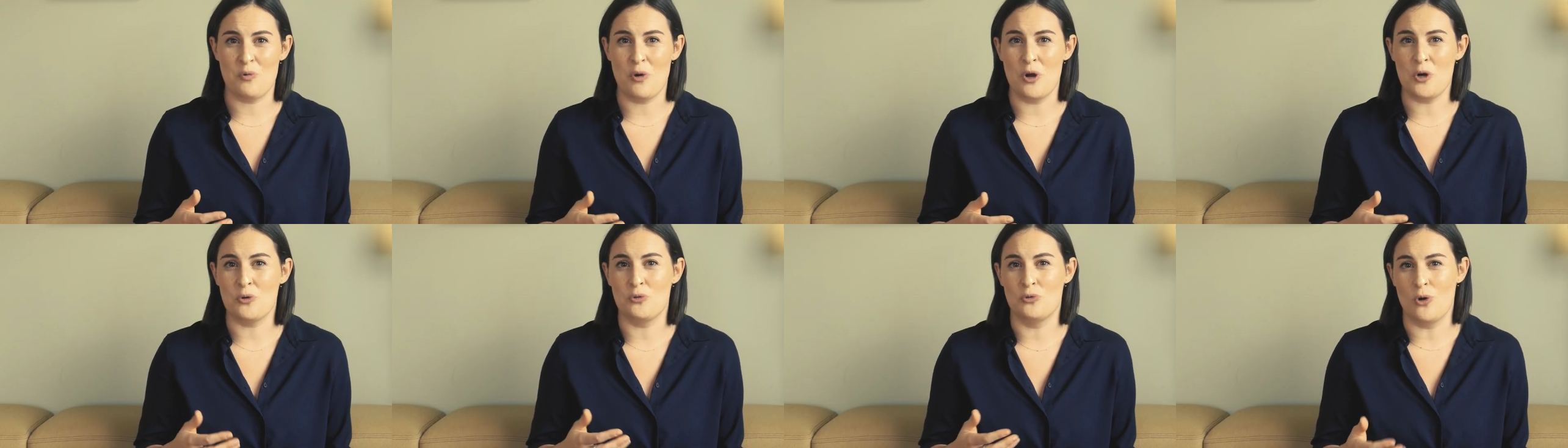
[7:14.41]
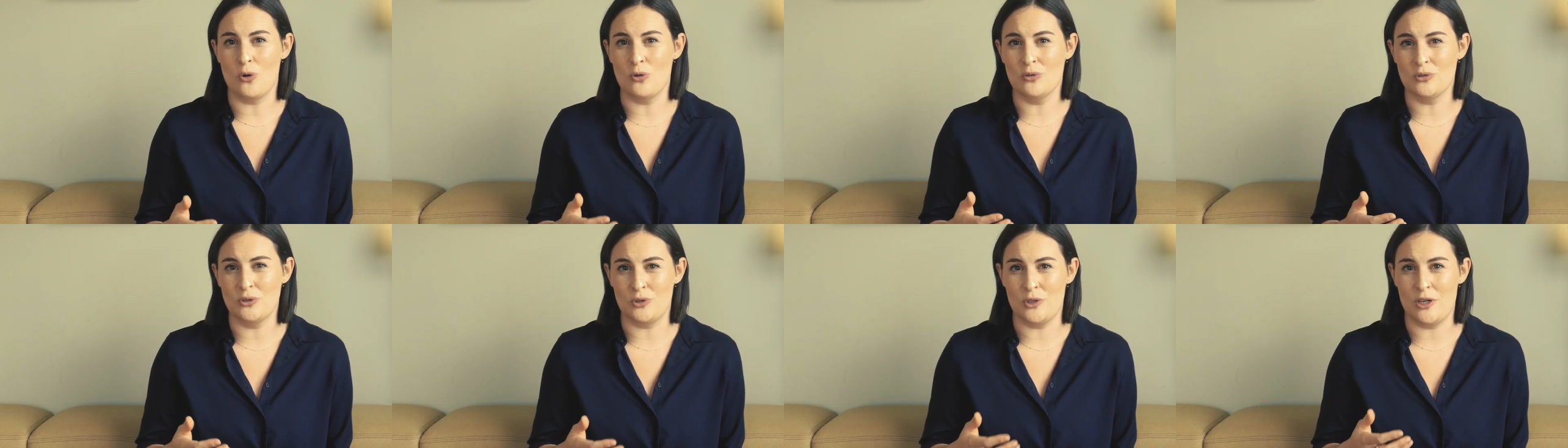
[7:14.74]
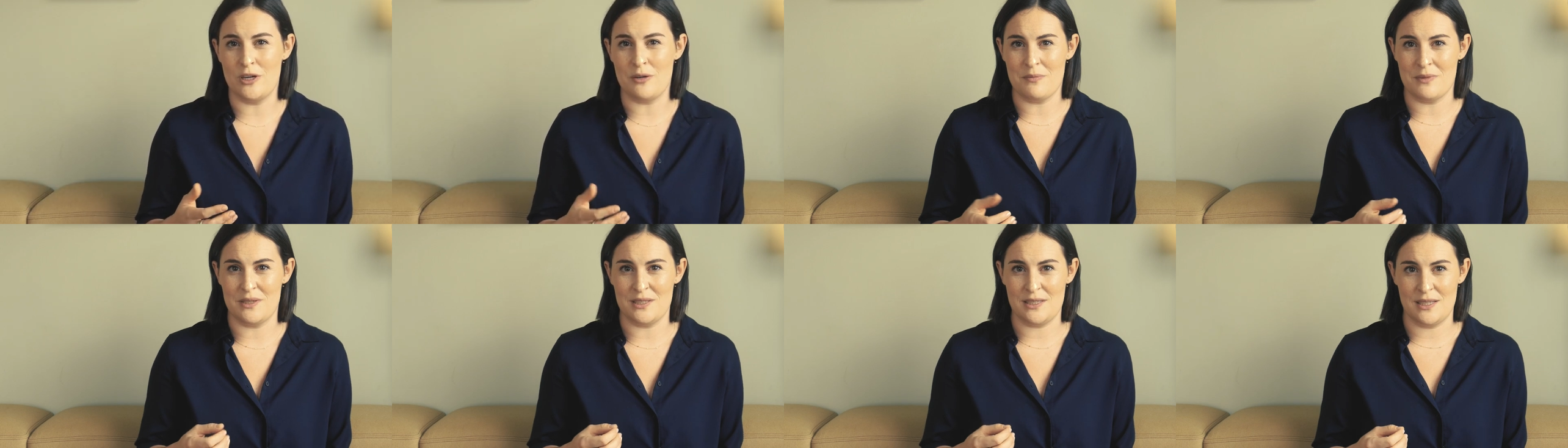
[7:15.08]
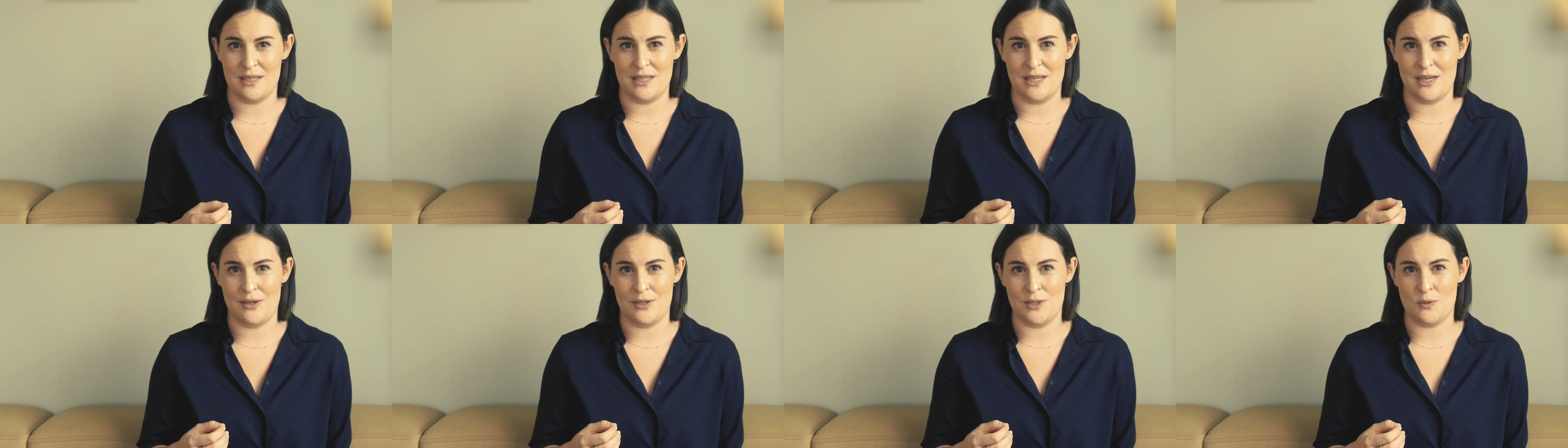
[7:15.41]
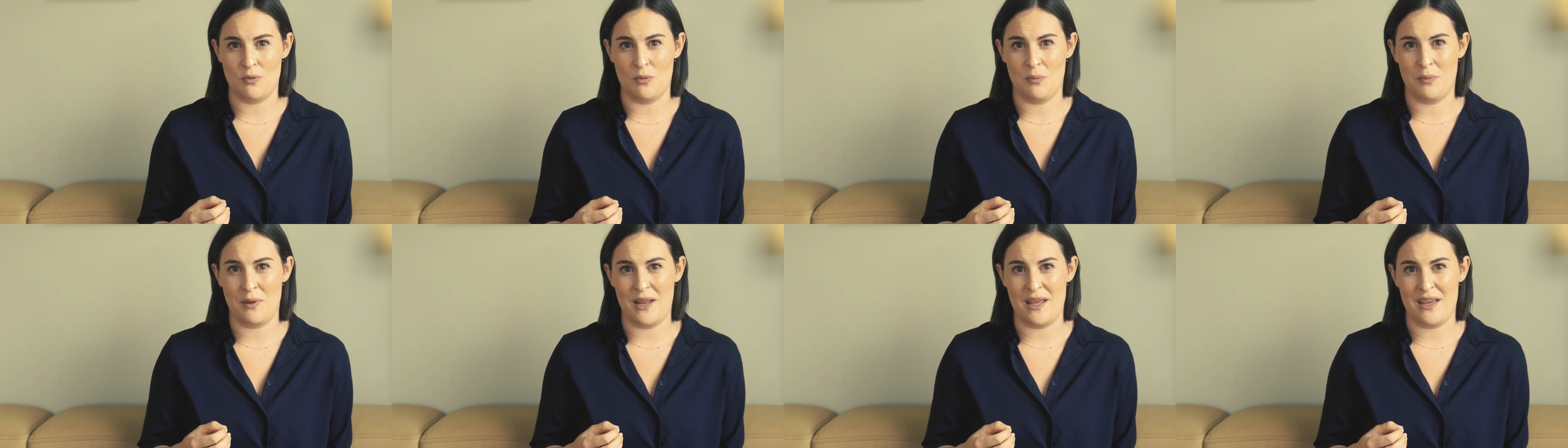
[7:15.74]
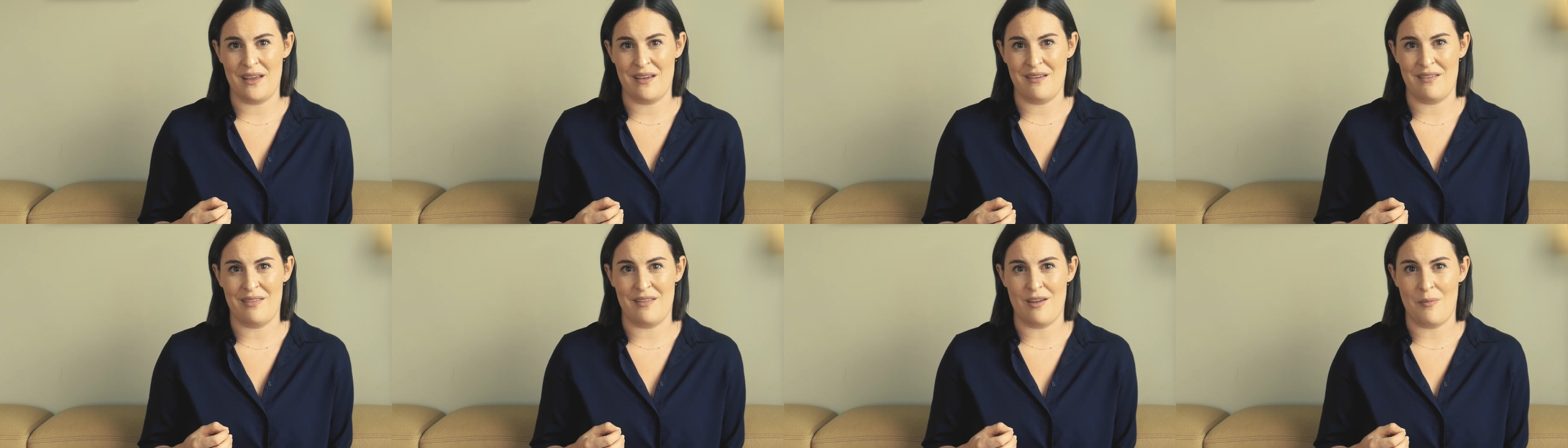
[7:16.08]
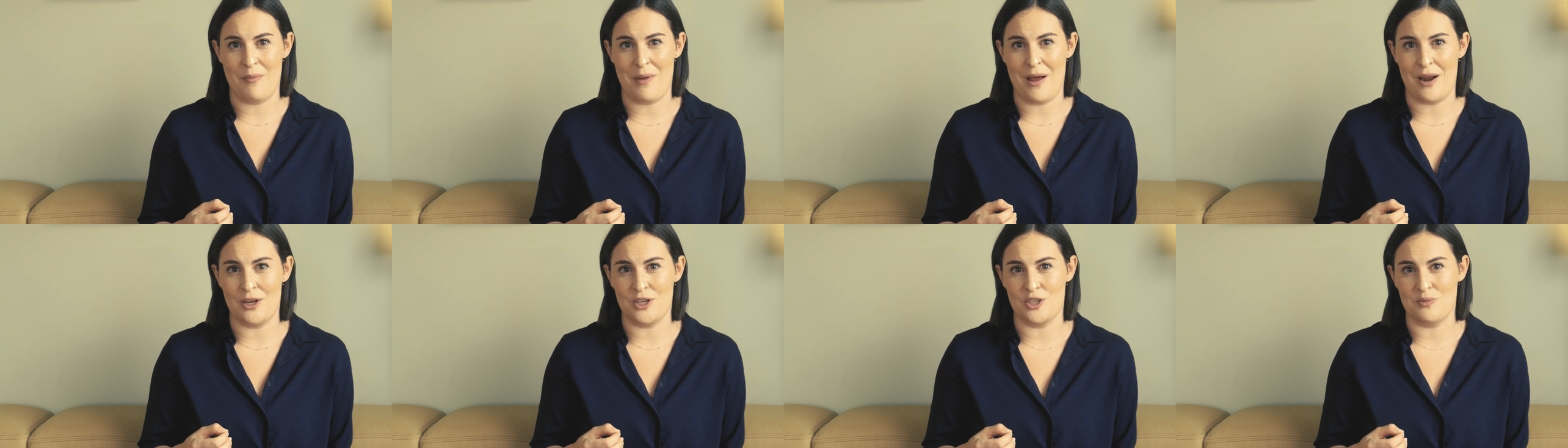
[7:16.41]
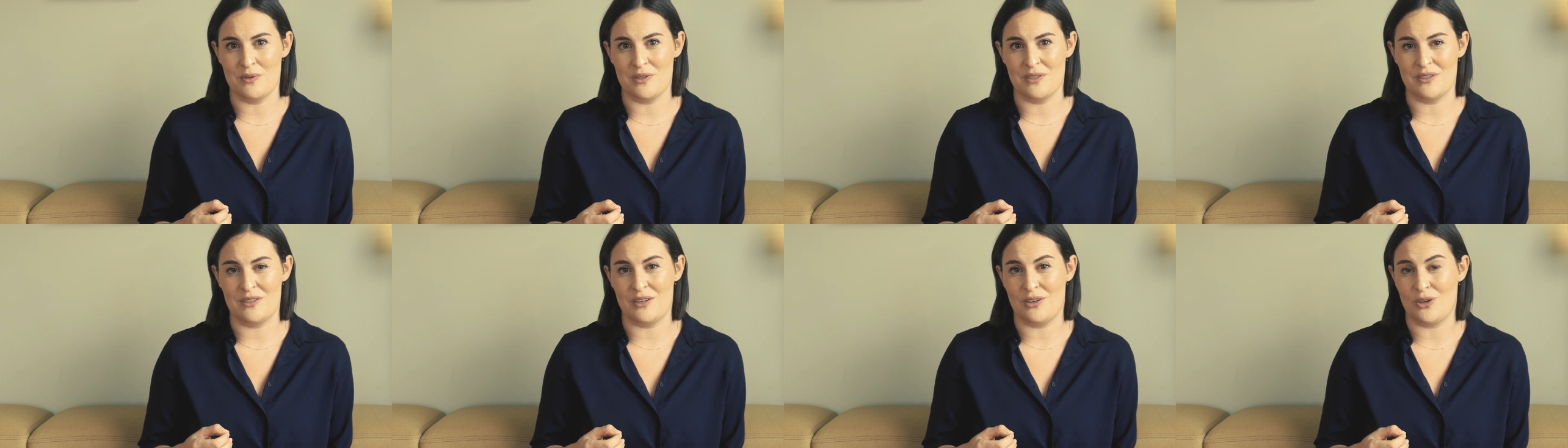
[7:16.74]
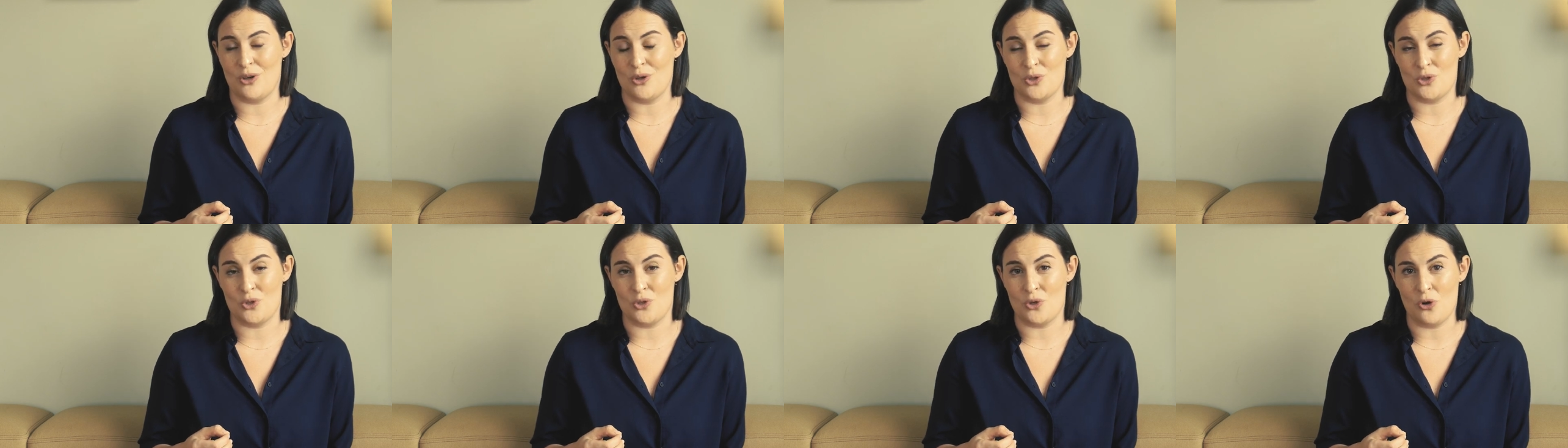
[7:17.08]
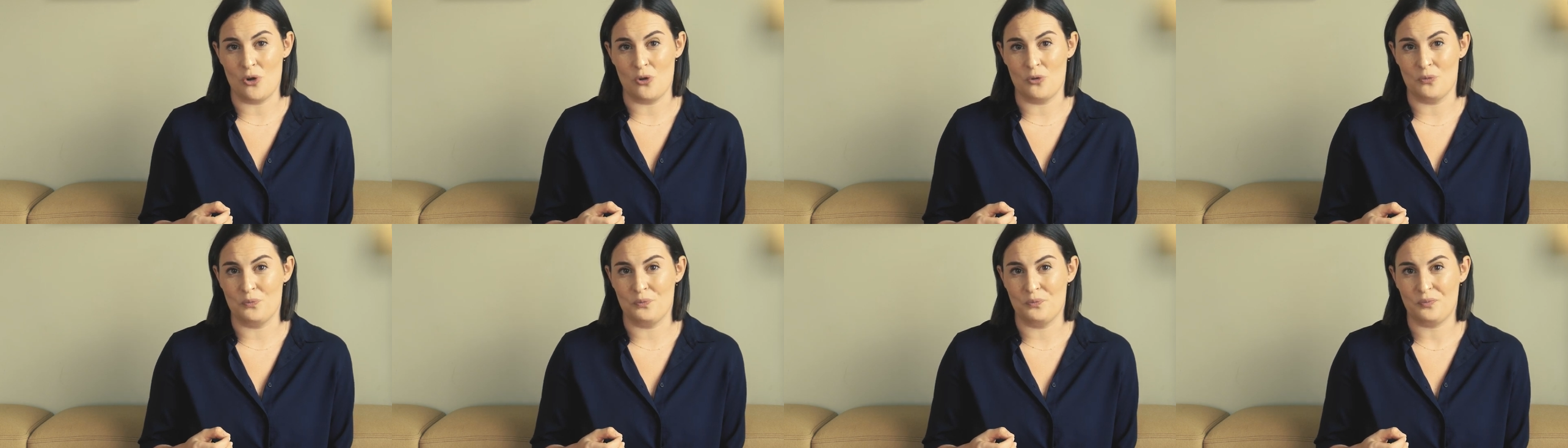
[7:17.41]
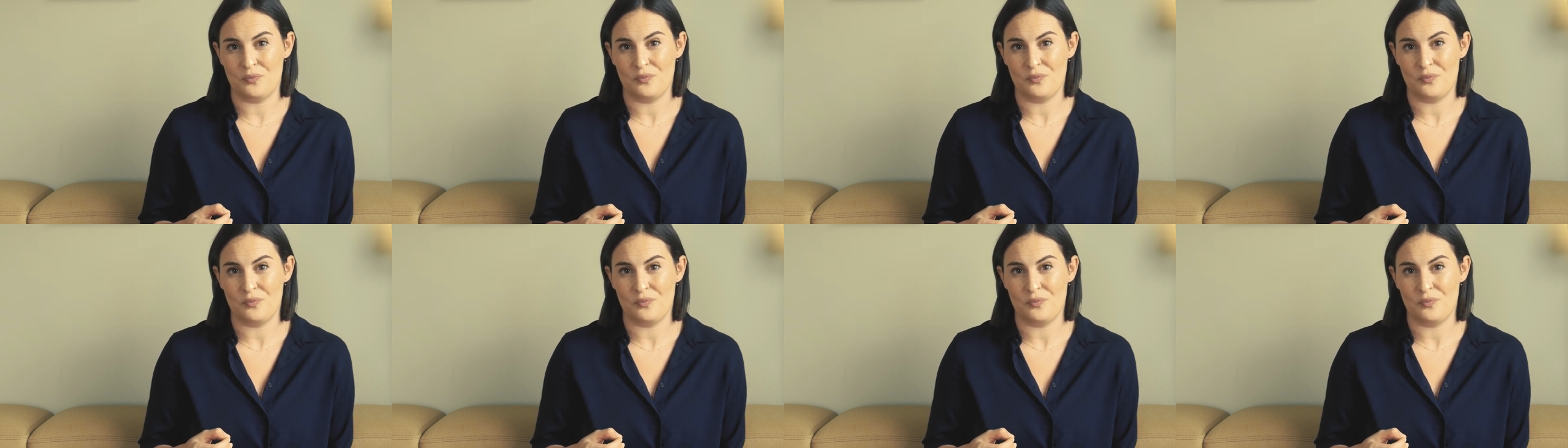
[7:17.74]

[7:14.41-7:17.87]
what role treatment adherence will play in their management and control.